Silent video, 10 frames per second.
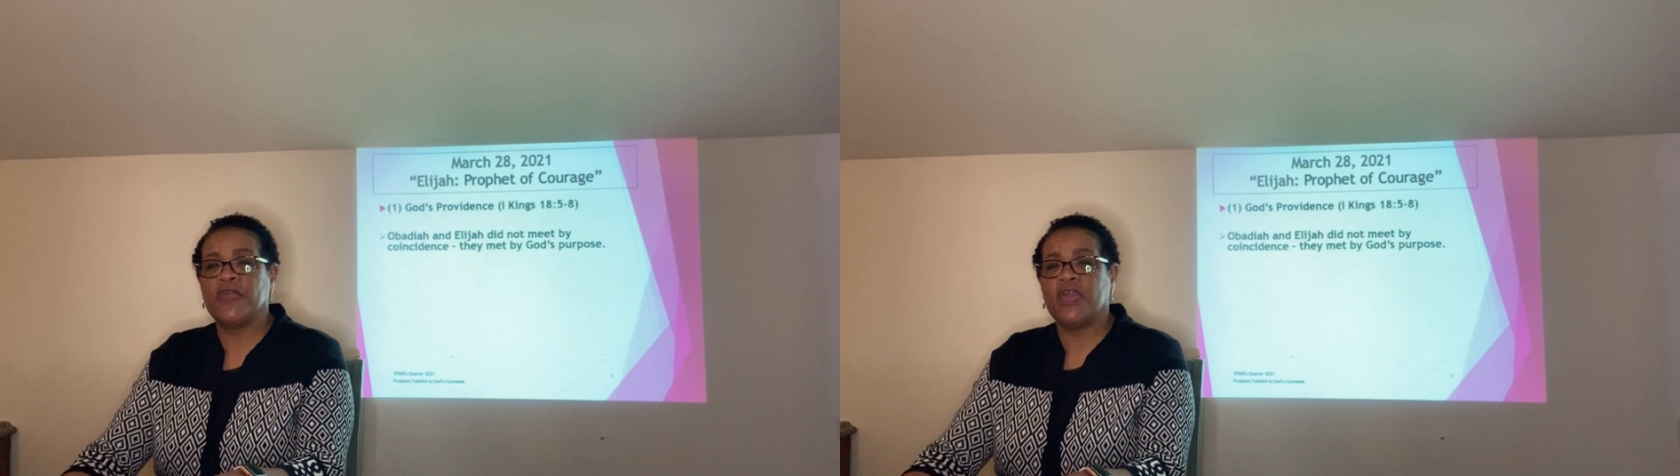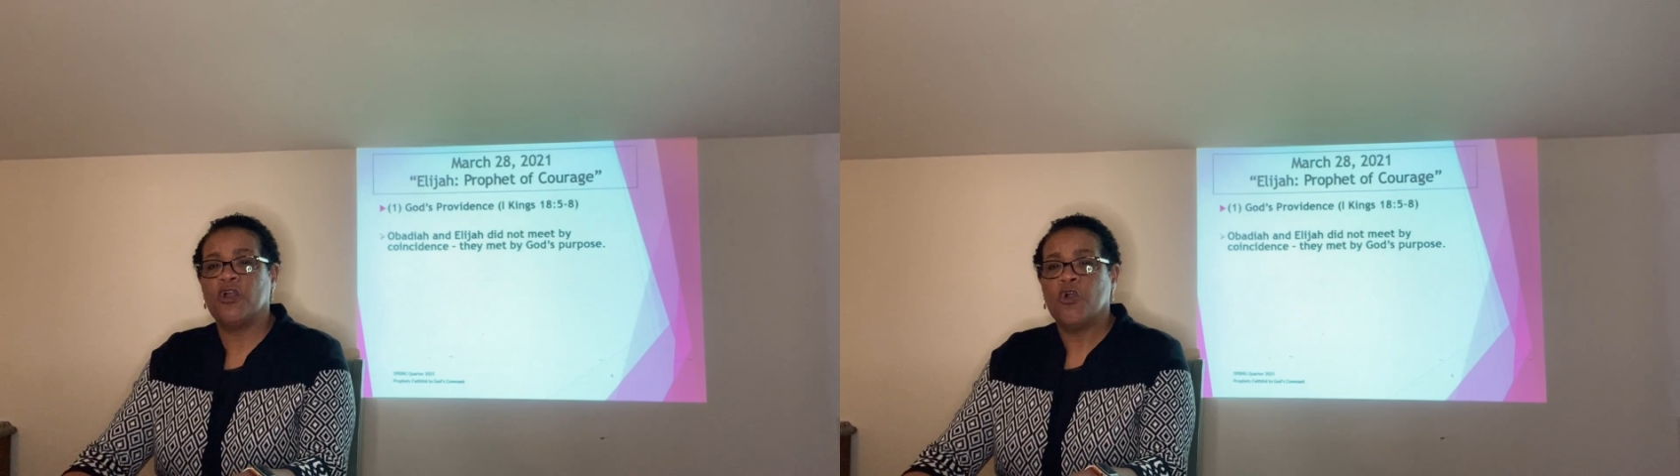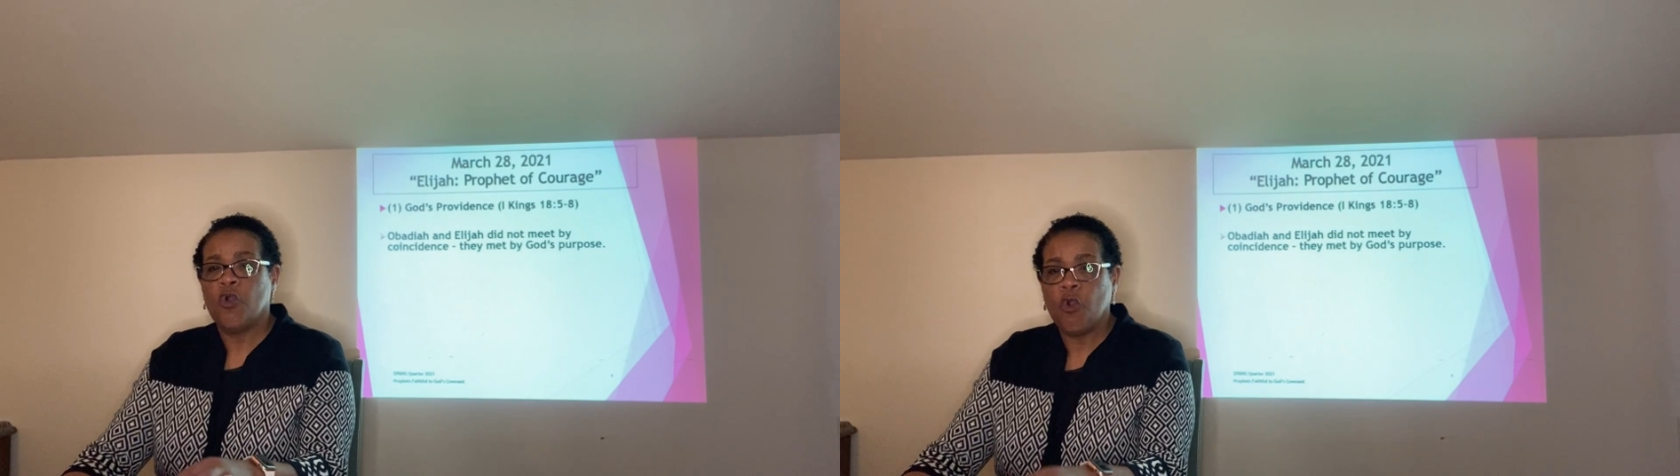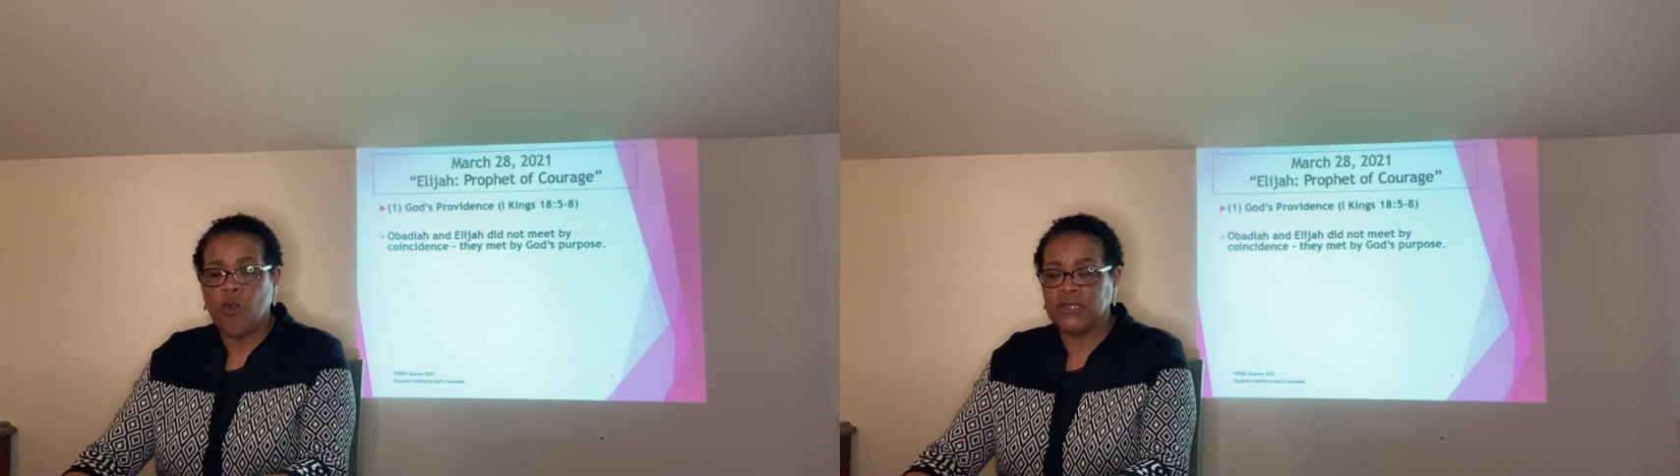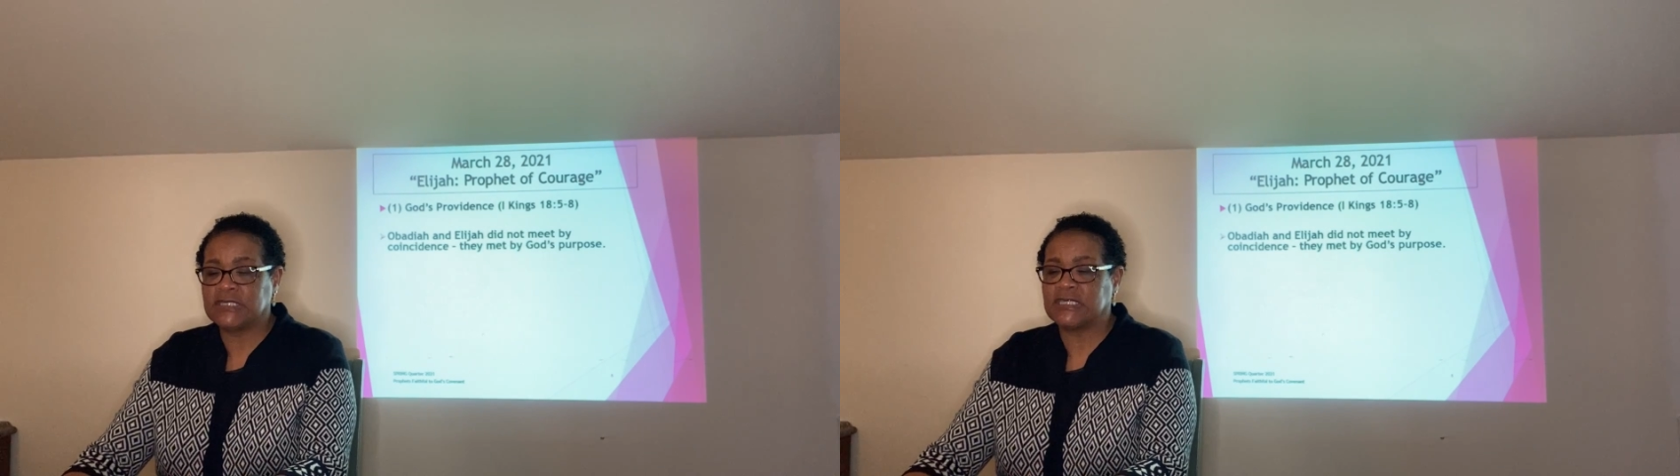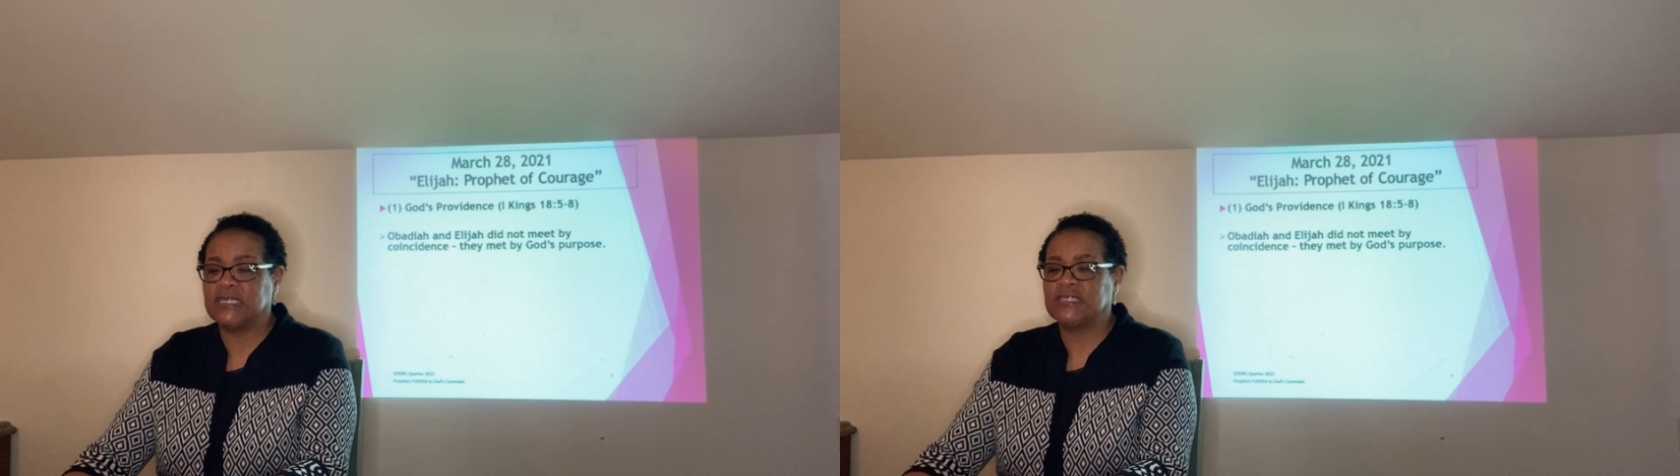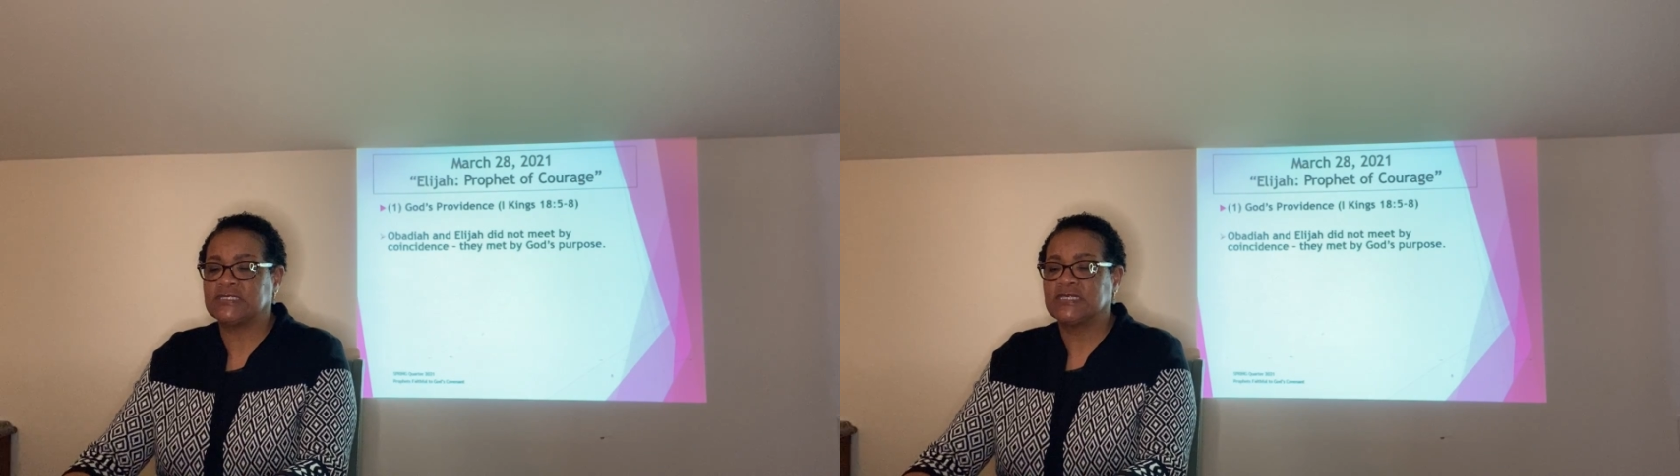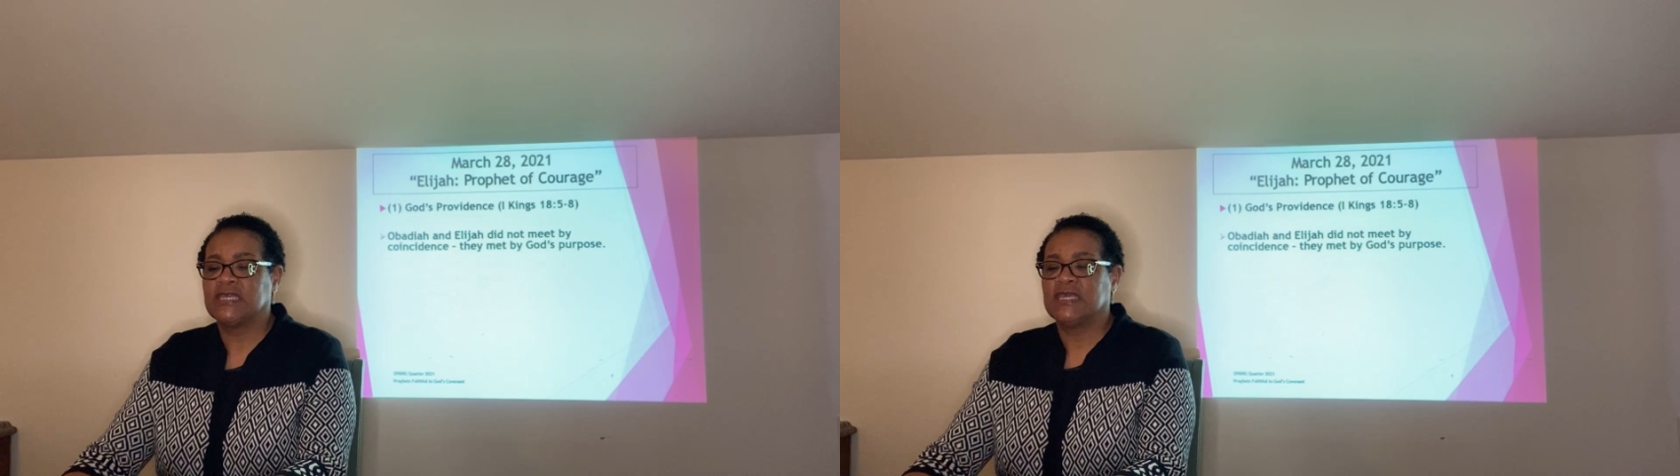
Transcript: that horses,